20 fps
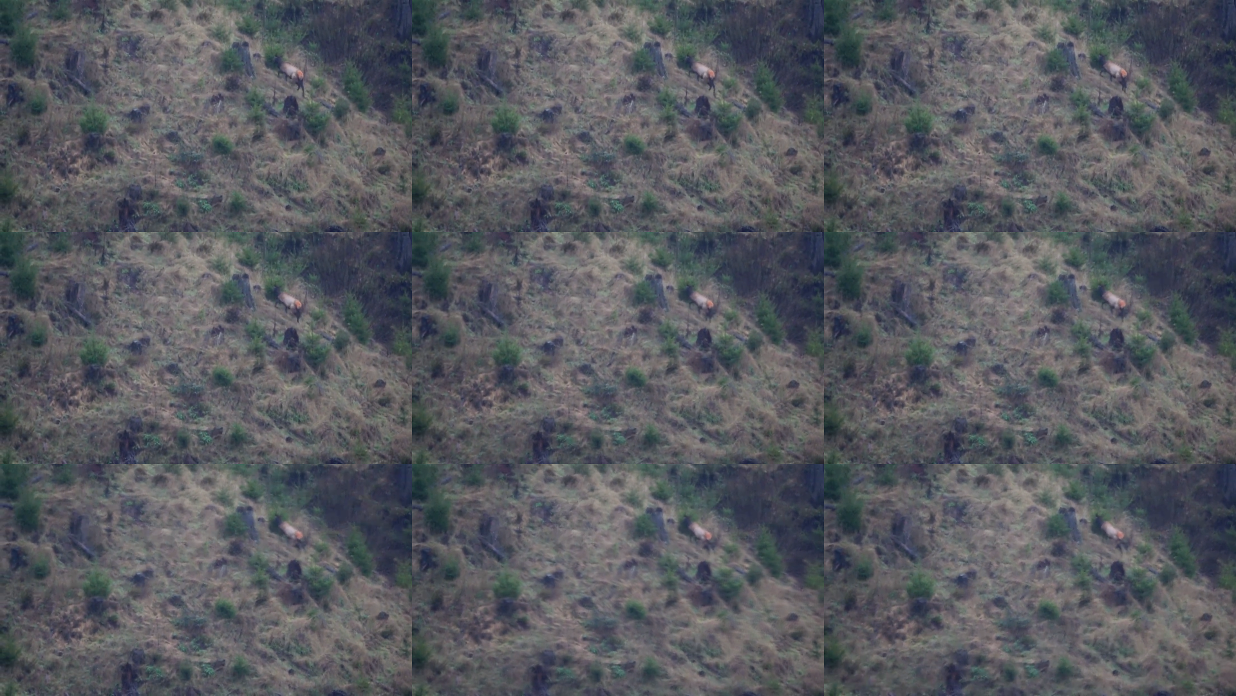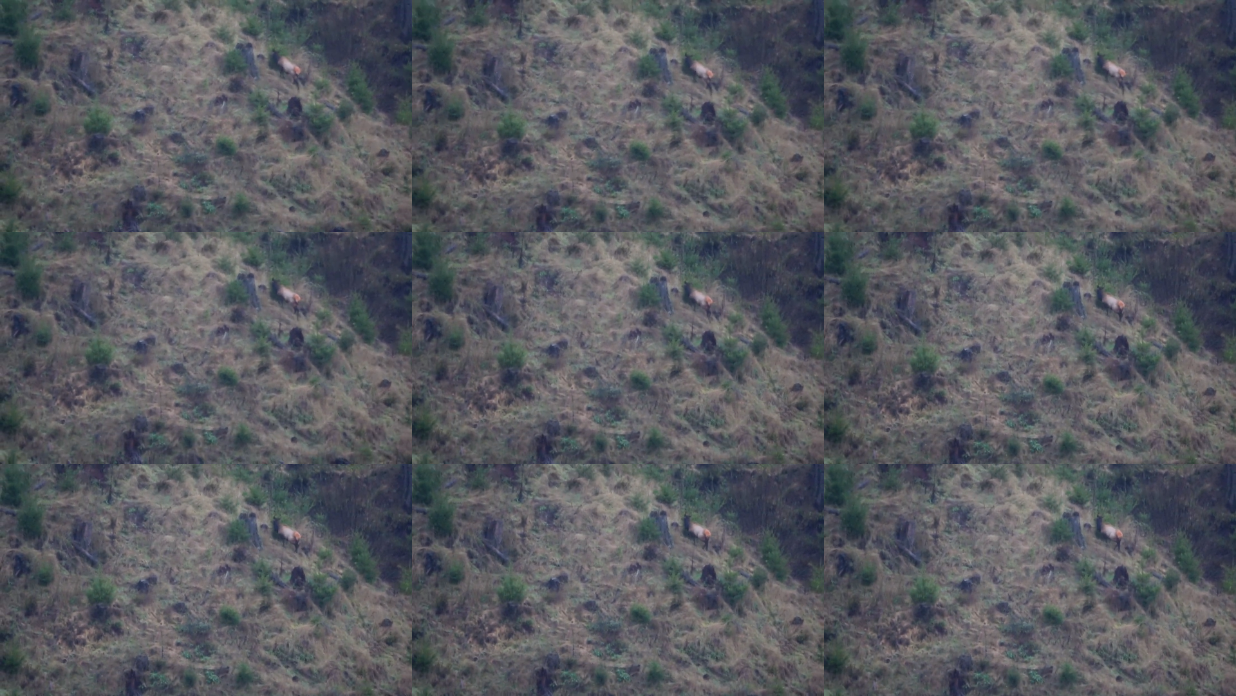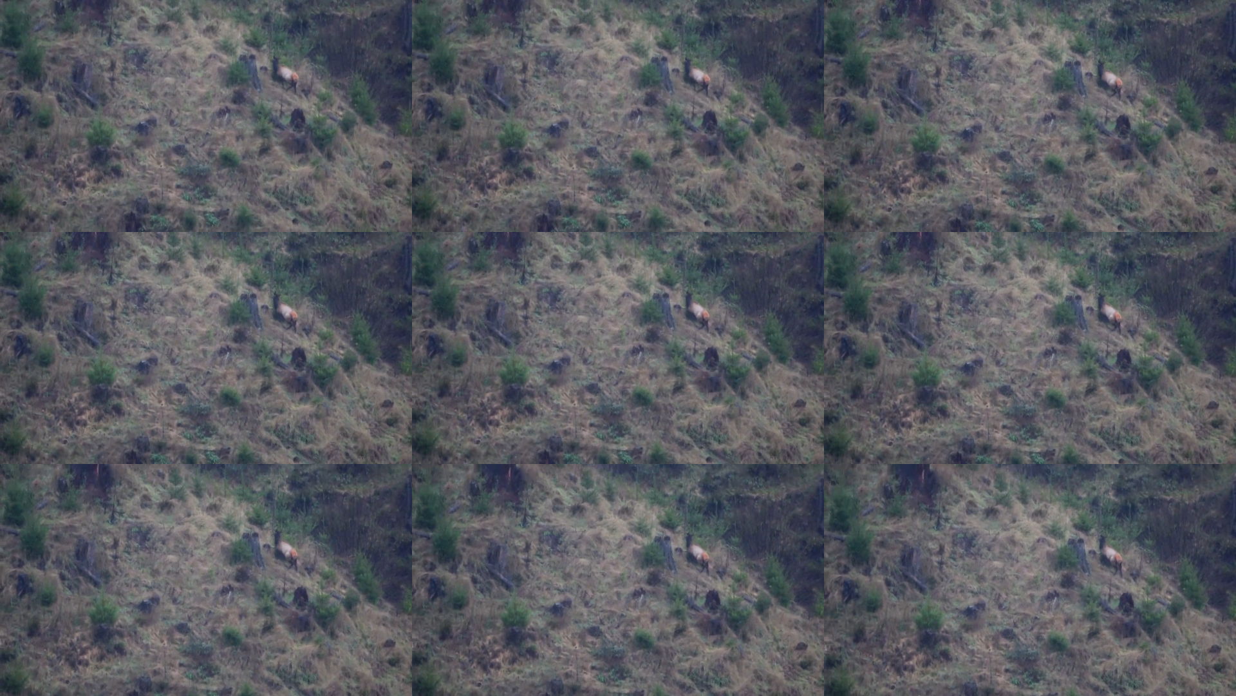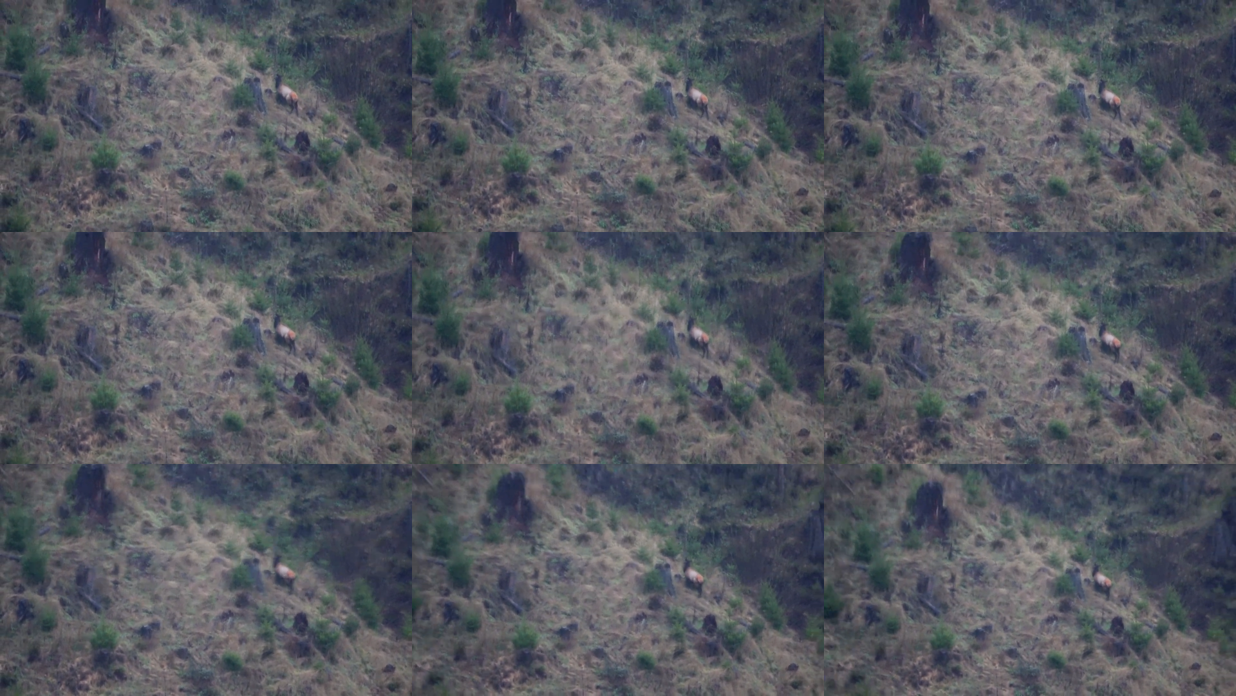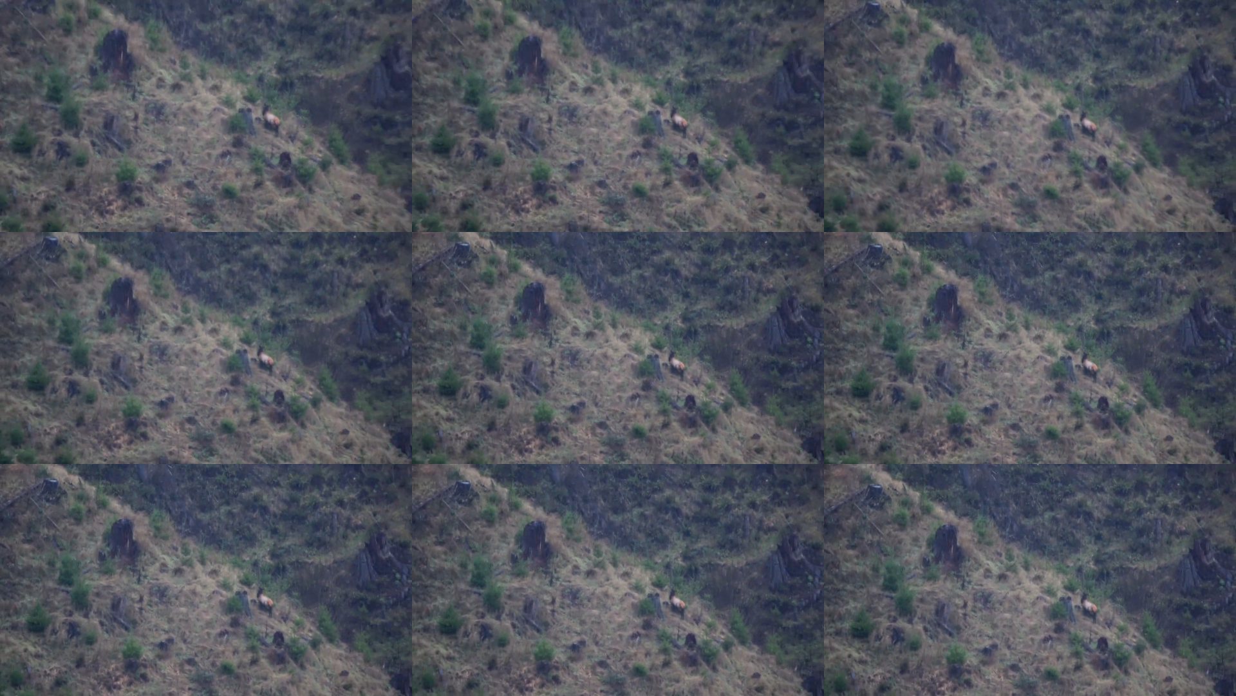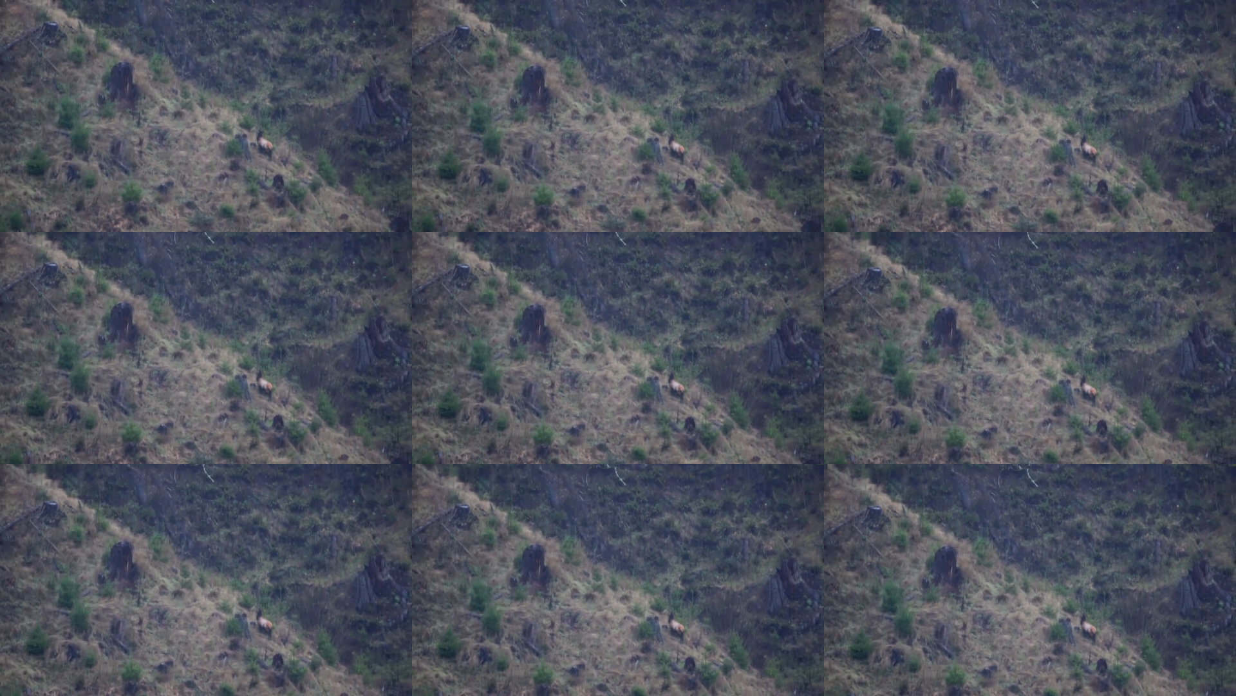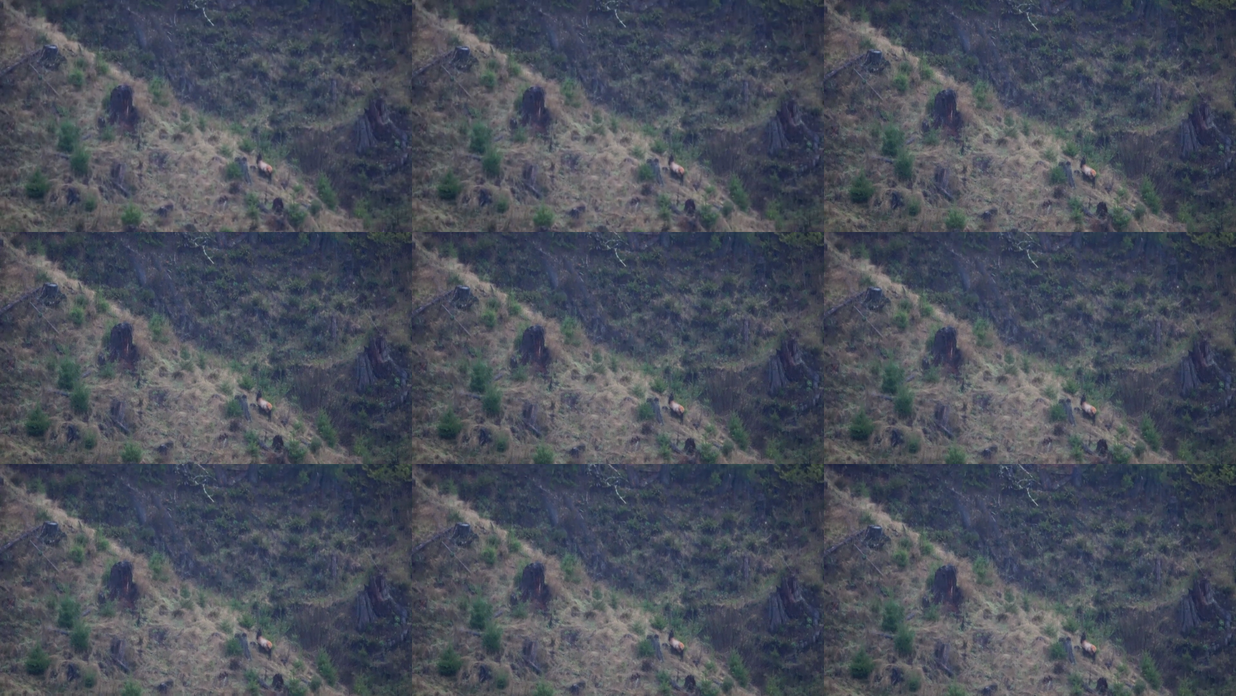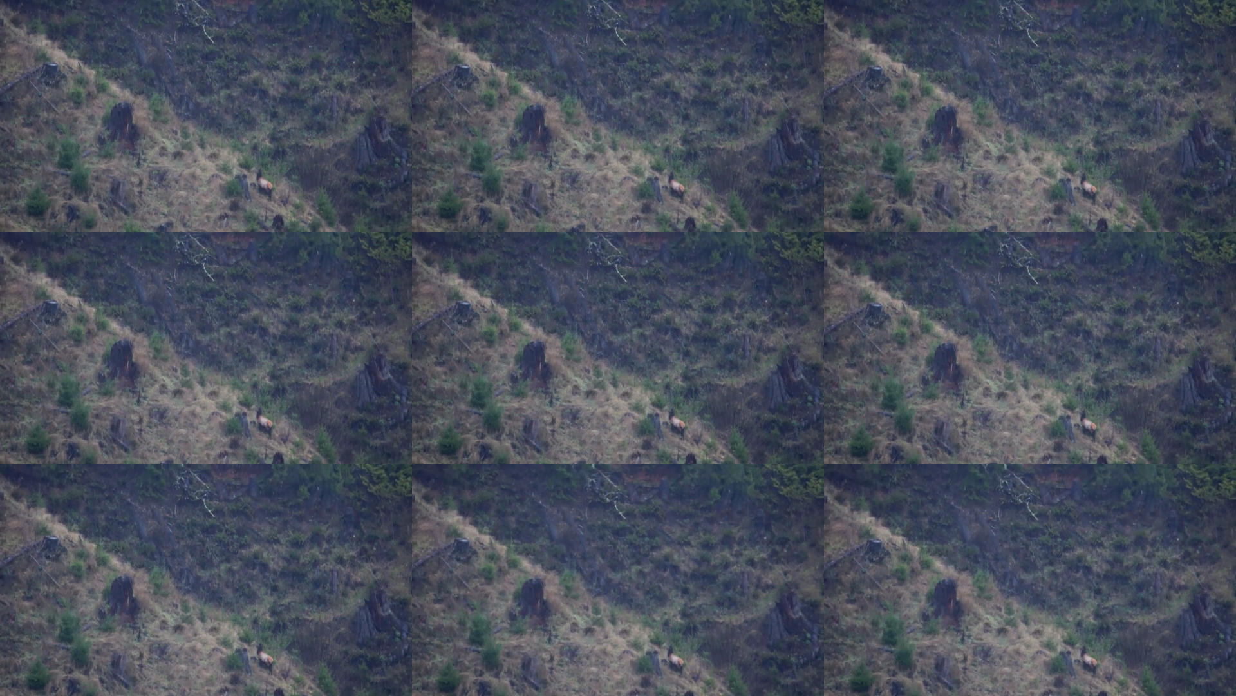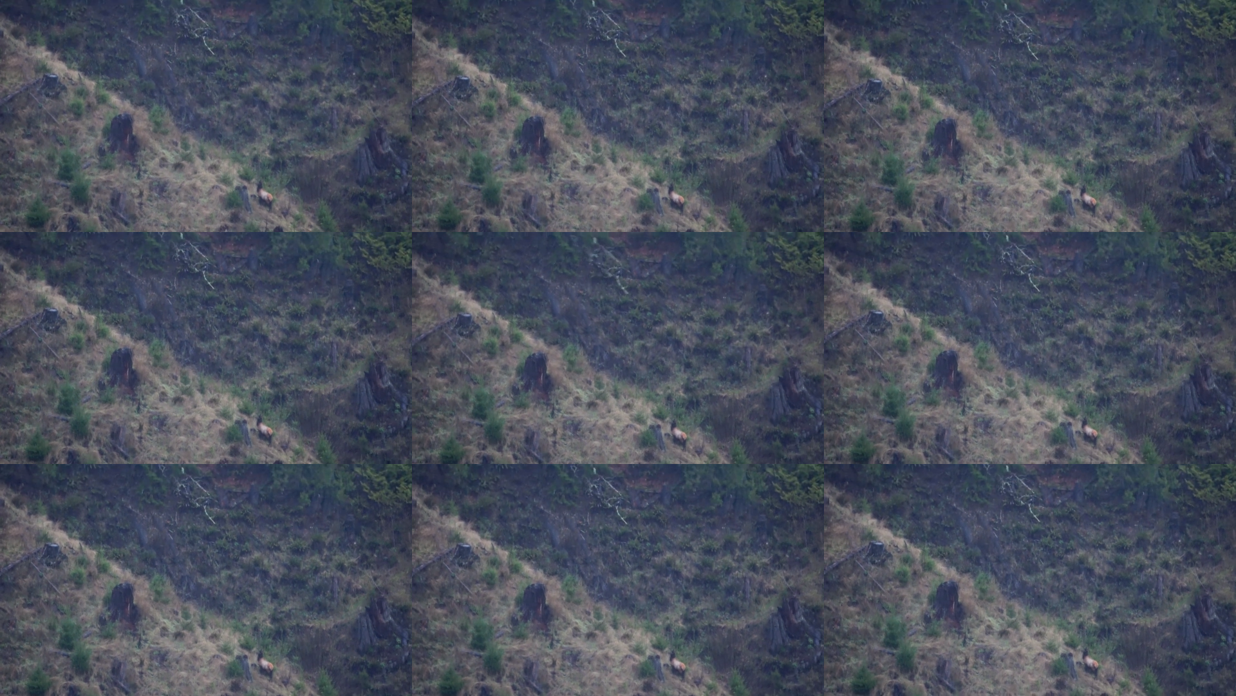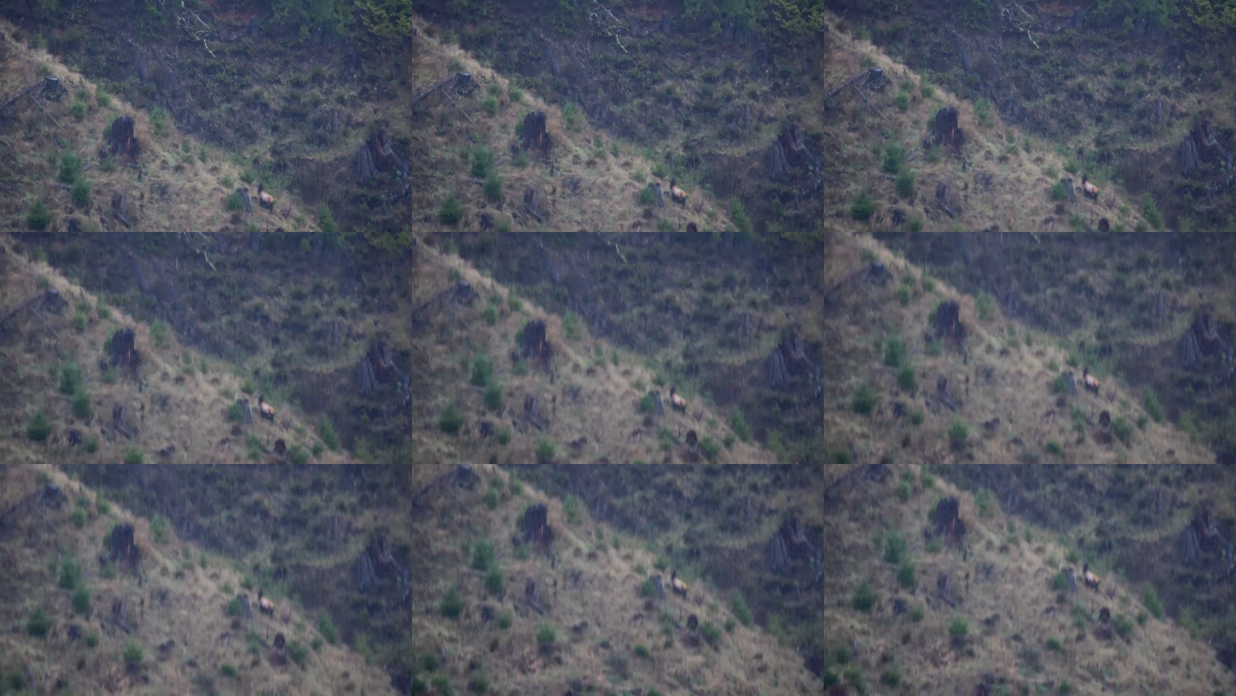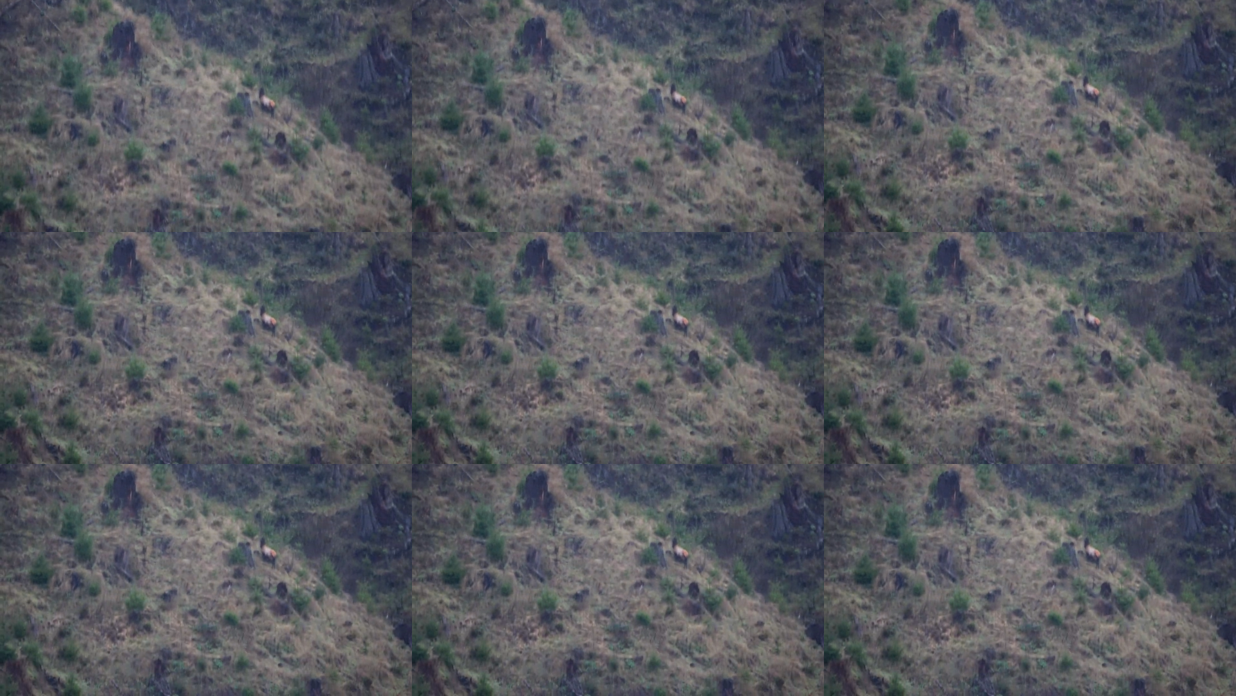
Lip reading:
Nobody's mouth can be seen.